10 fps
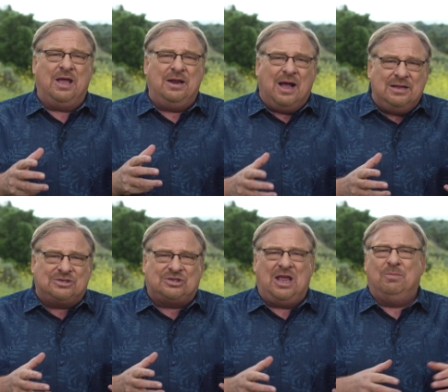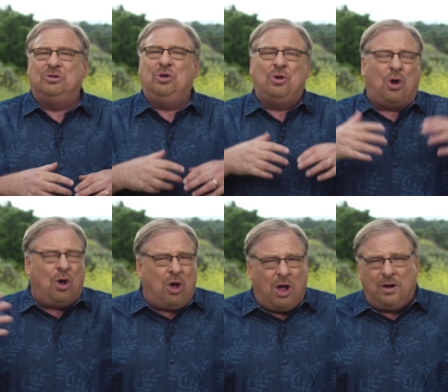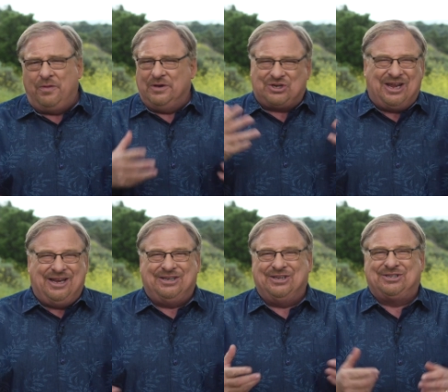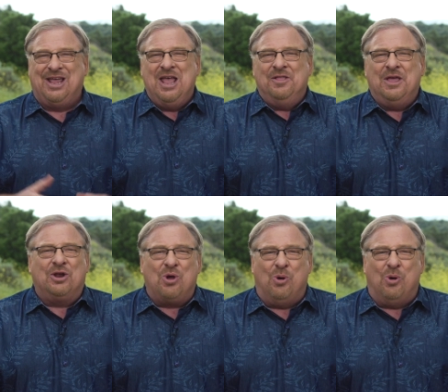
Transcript: and unstable due to all of the changes that are